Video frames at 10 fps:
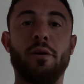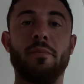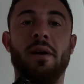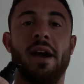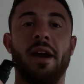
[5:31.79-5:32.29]

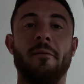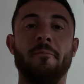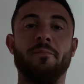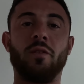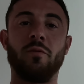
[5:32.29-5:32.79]
put my,
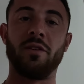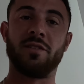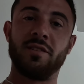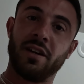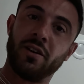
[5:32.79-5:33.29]
well,
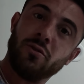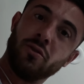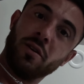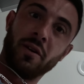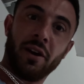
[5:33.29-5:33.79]
this is kind of
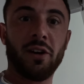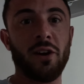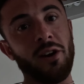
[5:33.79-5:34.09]
cool. I'm like